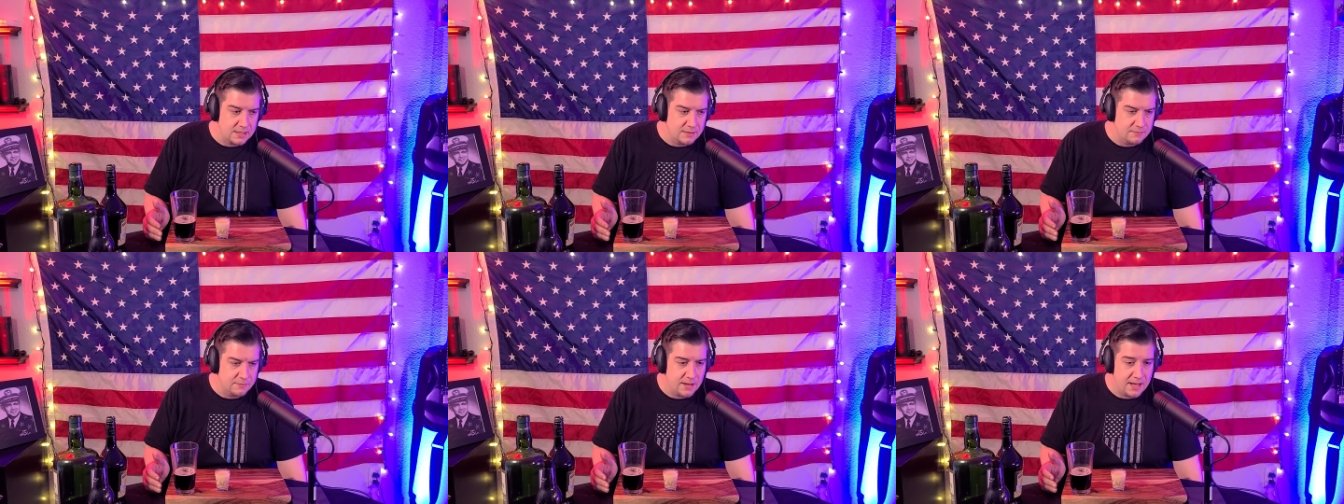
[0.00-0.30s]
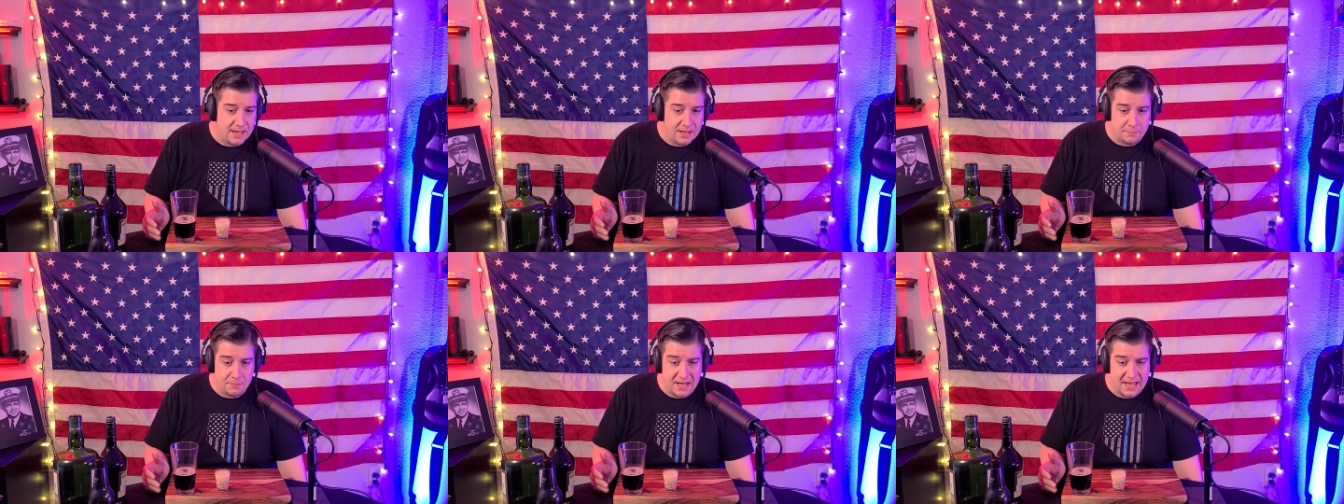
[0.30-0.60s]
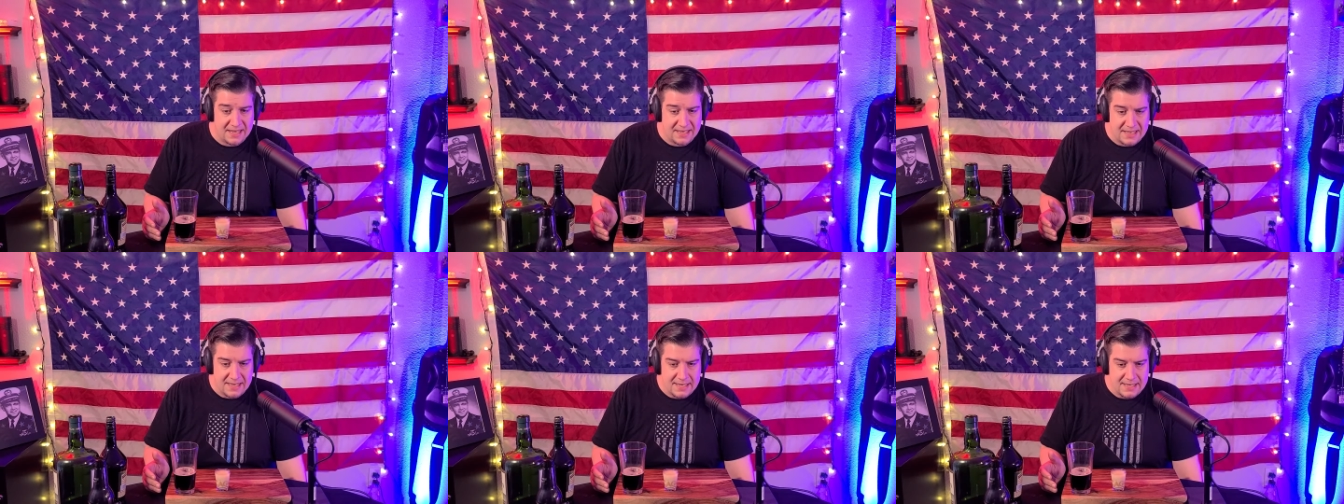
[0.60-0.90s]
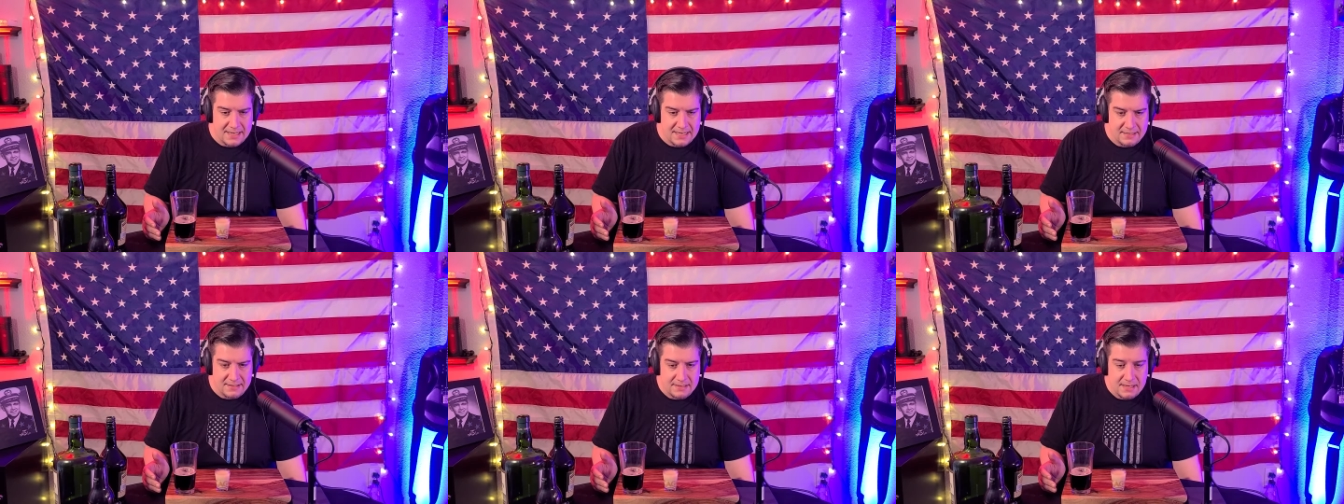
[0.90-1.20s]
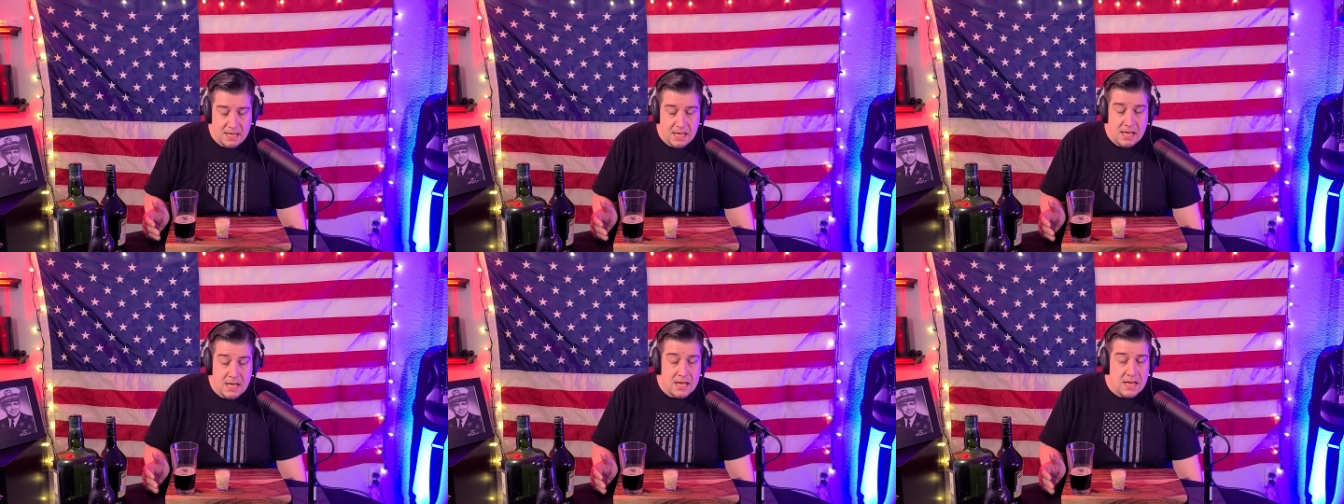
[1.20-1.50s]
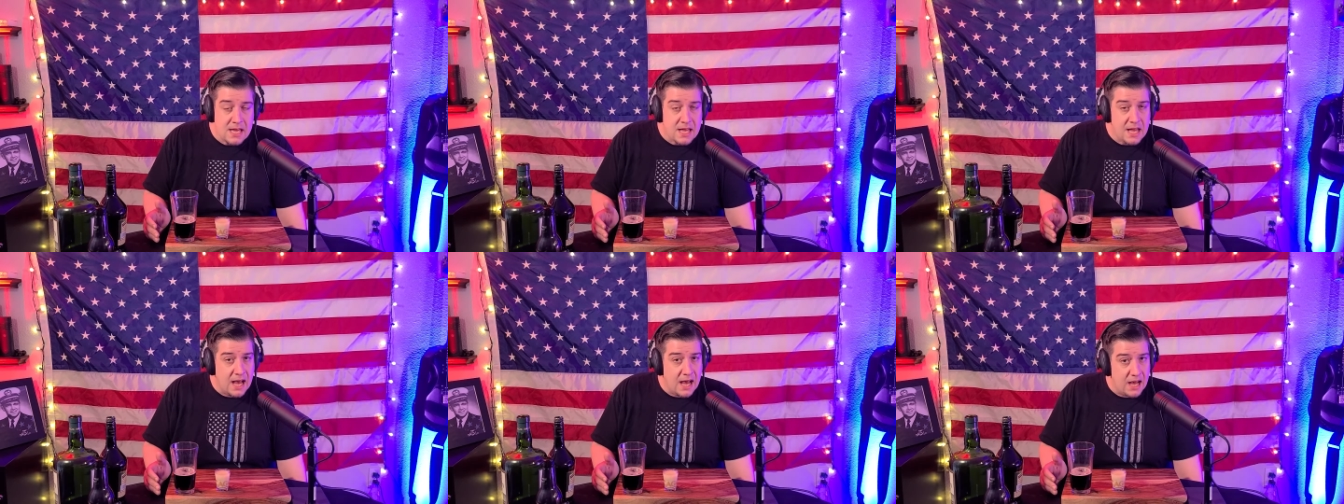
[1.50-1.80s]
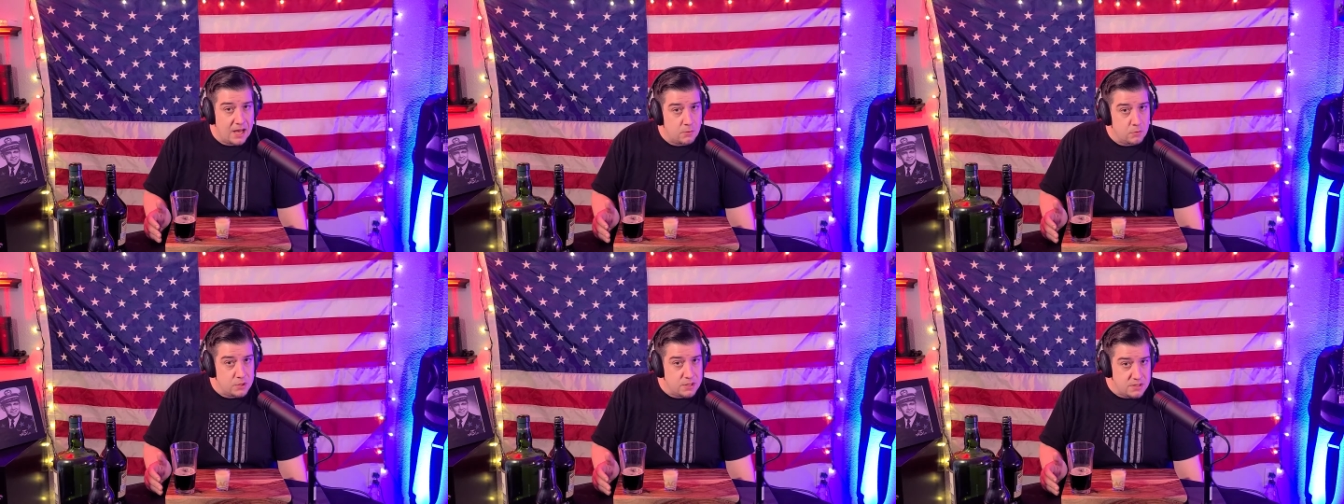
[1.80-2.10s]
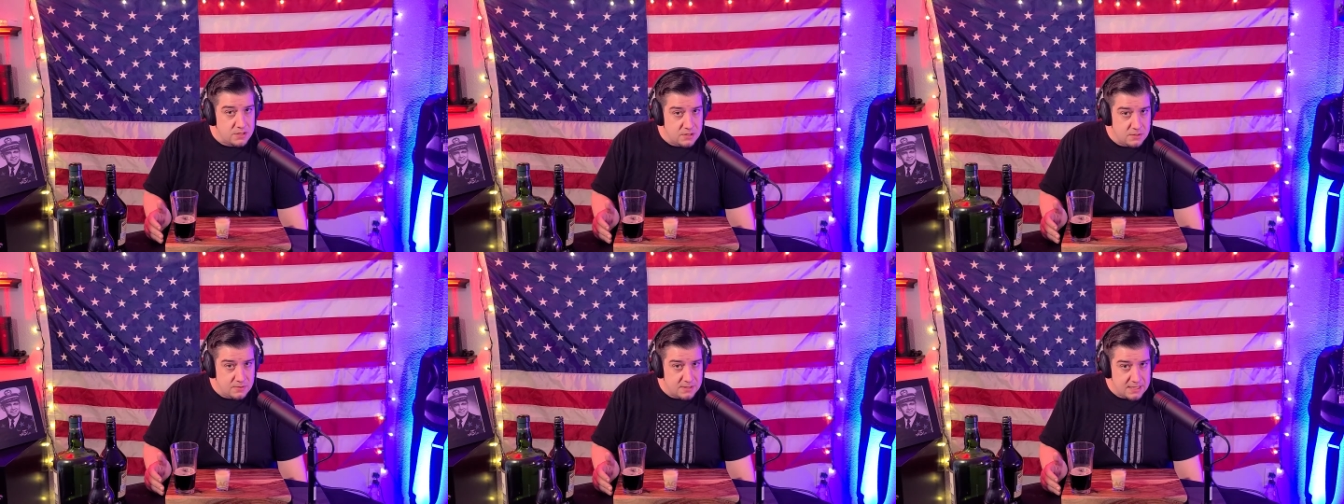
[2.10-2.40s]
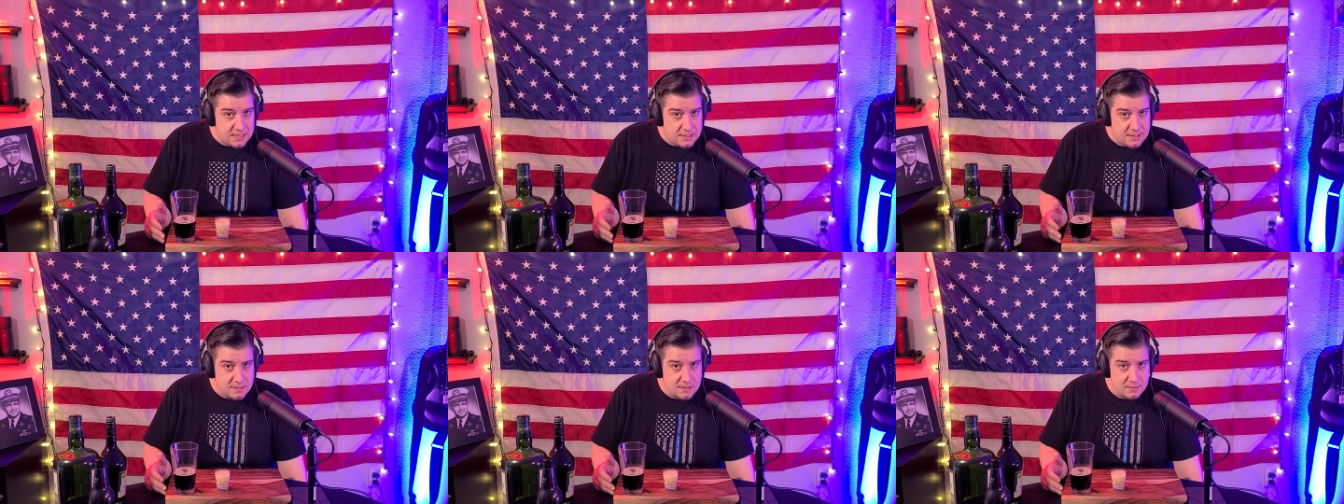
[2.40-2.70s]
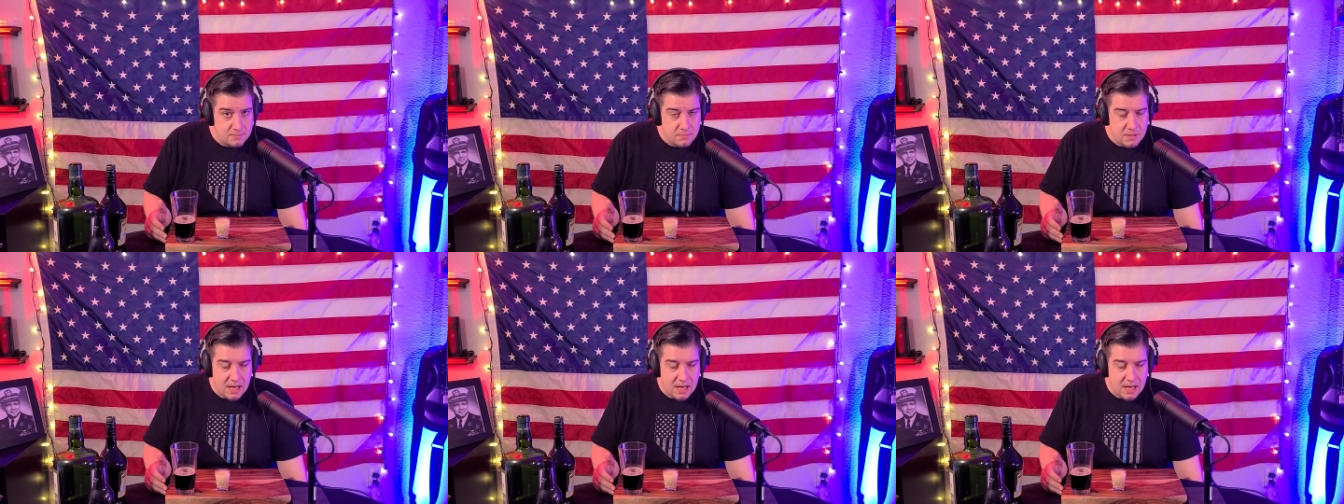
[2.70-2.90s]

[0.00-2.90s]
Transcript: if I had bad kidneys, I wouldn't do this.